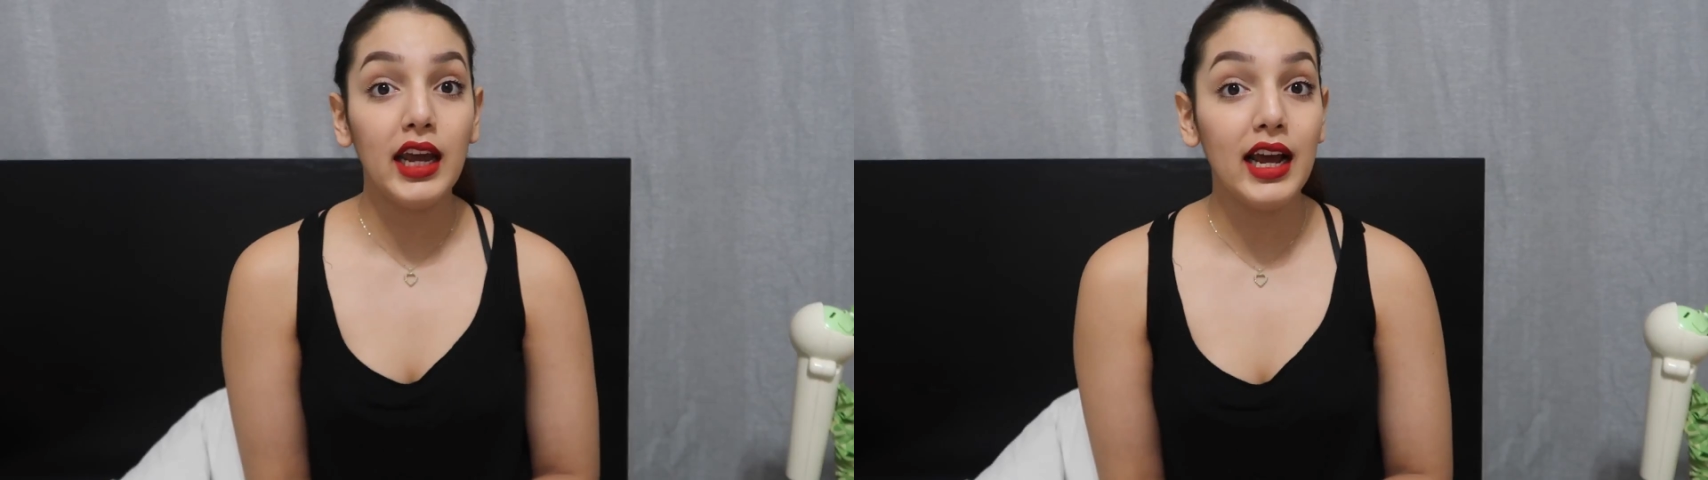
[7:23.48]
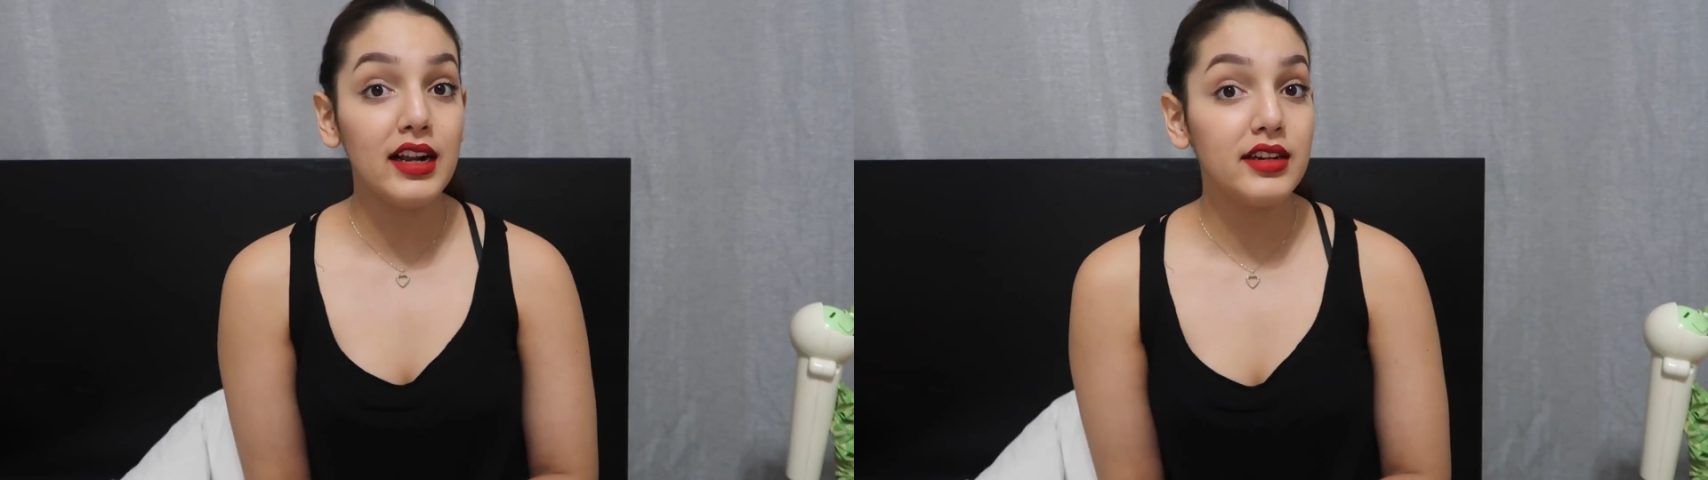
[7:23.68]

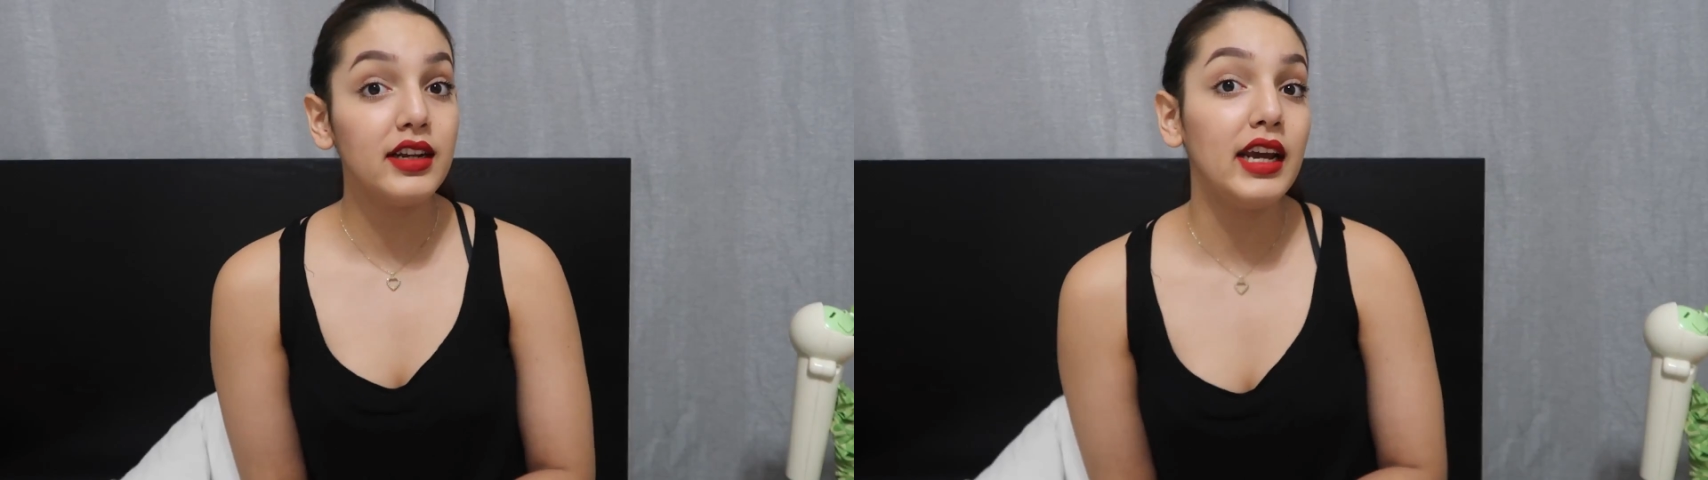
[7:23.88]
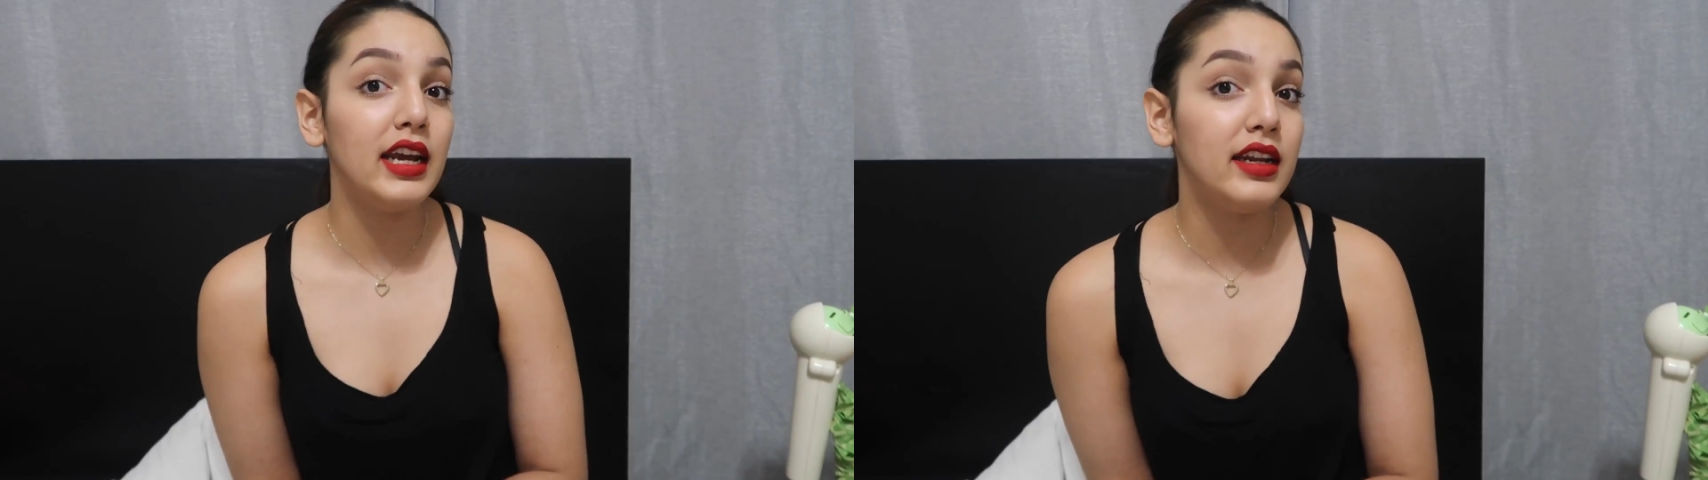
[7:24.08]

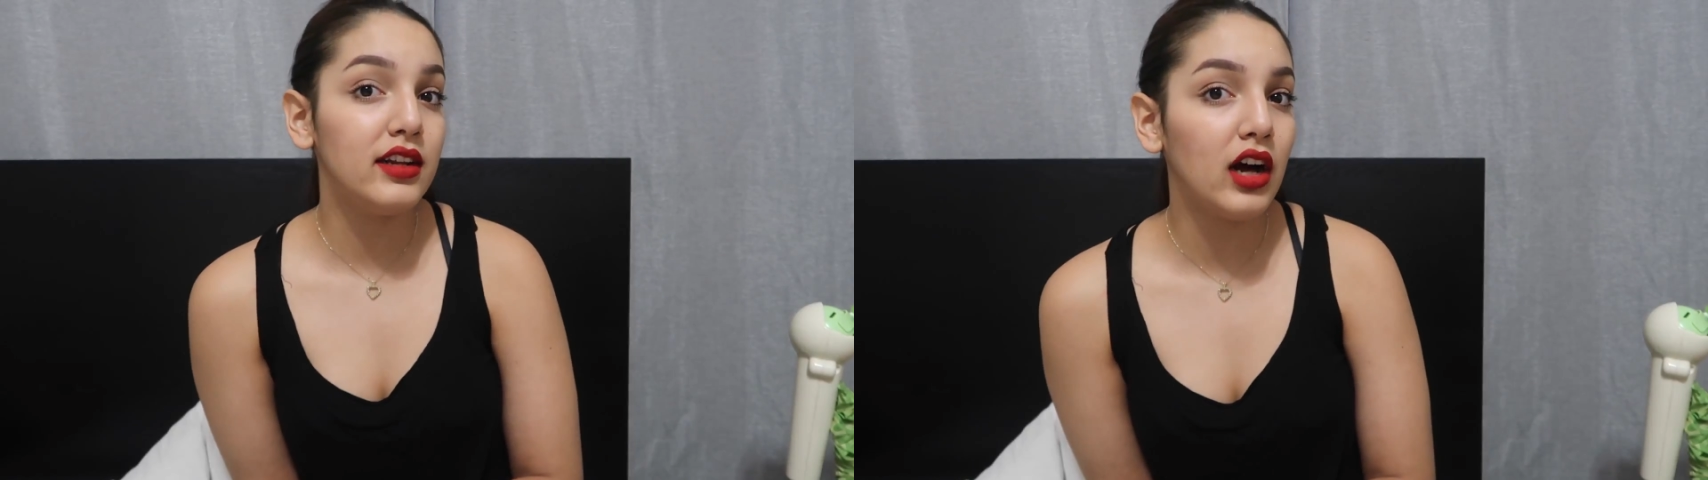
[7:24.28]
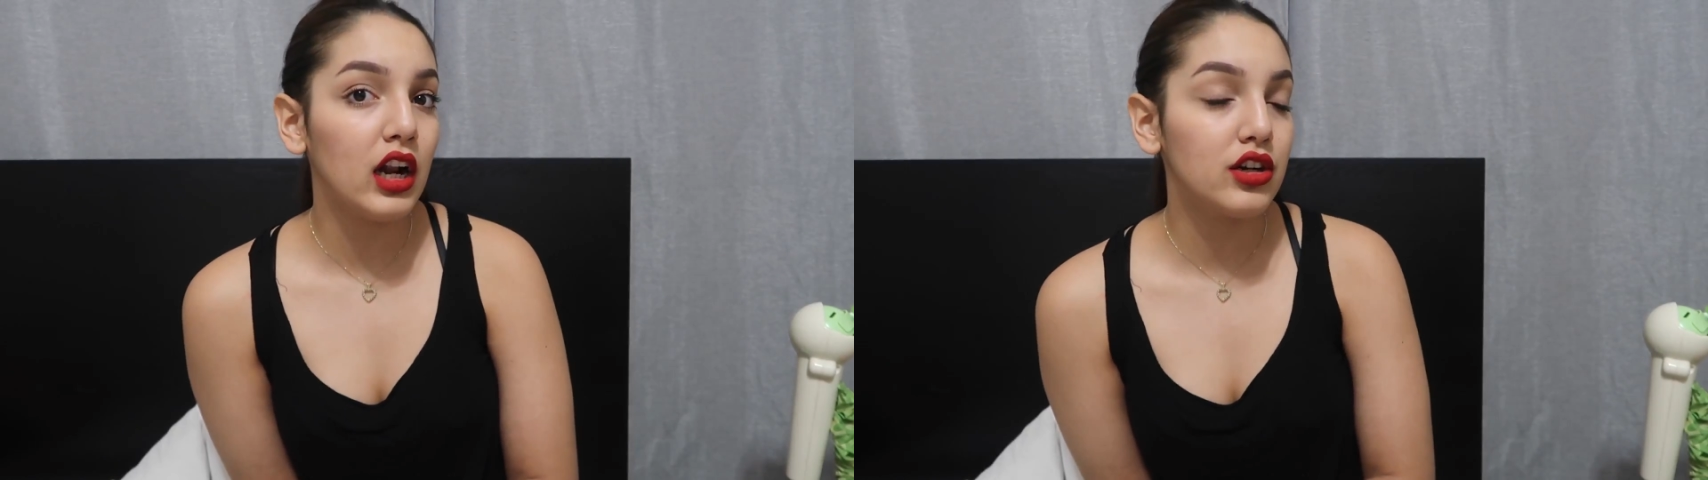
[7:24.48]
and
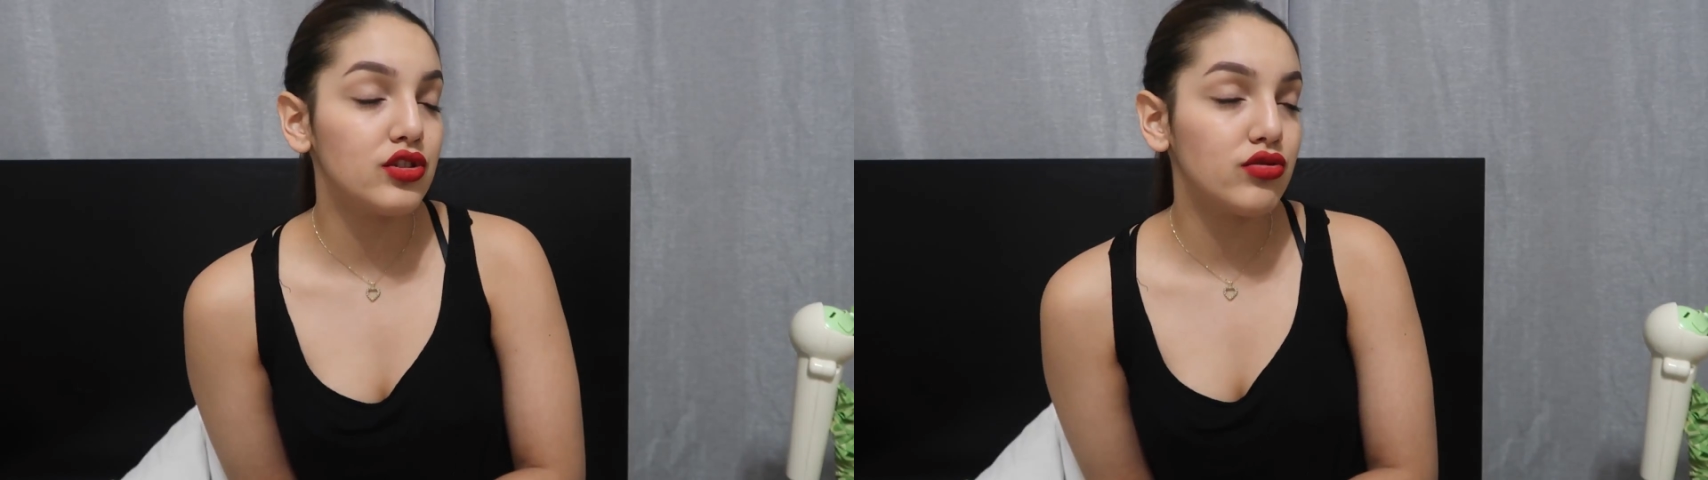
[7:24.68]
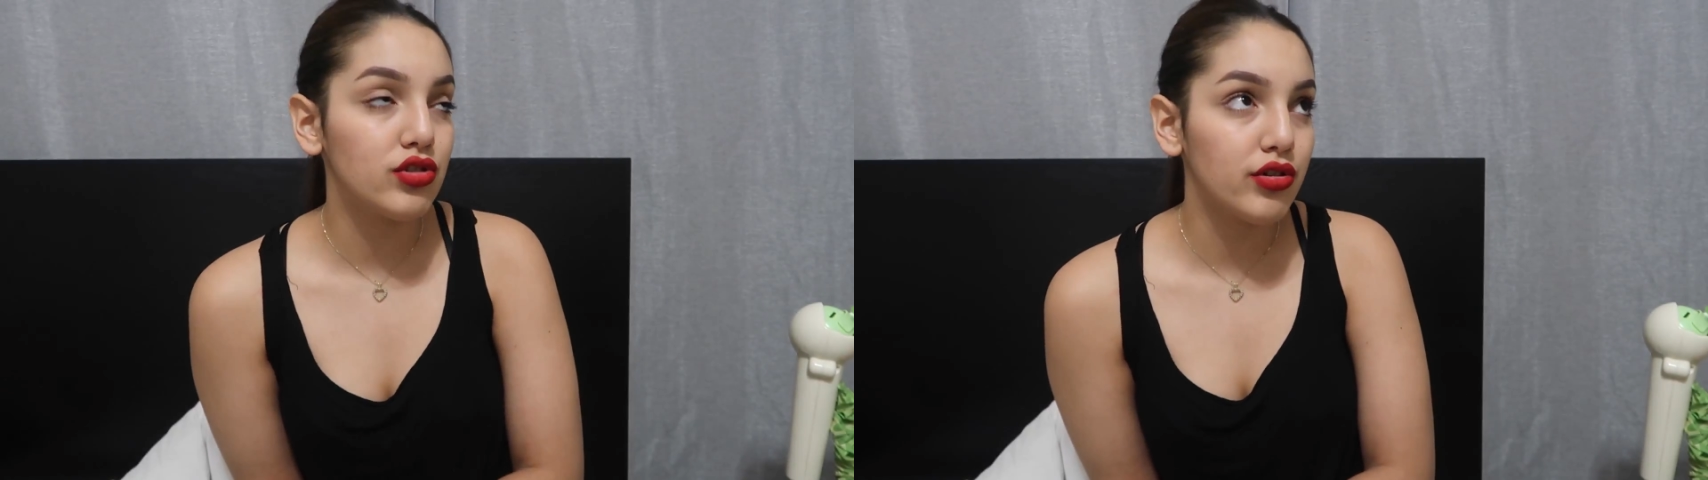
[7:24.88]
$80 store